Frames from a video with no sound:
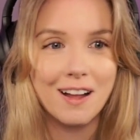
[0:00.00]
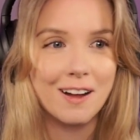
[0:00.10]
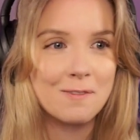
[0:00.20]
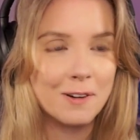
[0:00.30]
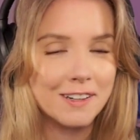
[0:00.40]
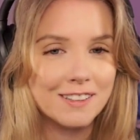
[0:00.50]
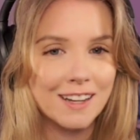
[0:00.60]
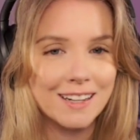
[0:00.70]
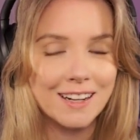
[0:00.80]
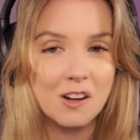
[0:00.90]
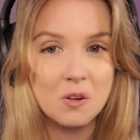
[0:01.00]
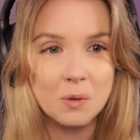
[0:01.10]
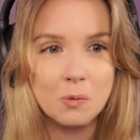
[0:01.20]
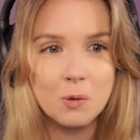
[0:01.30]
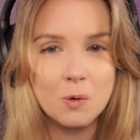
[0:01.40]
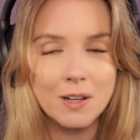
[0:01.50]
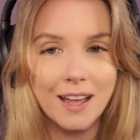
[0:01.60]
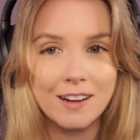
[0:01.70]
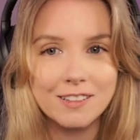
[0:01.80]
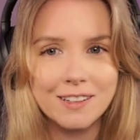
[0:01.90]
I'm very excited. I hope that we will
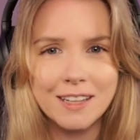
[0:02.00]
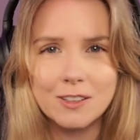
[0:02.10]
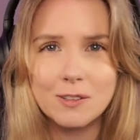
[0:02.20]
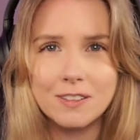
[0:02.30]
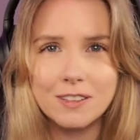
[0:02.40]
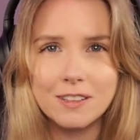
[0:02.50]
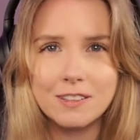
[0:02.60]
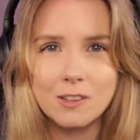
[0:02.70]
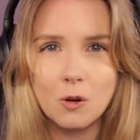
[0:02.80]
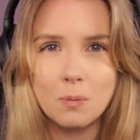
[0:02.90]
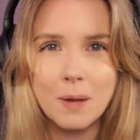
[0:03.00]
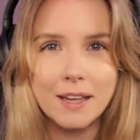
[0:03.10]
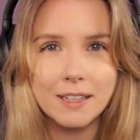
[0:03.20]
actually get to see some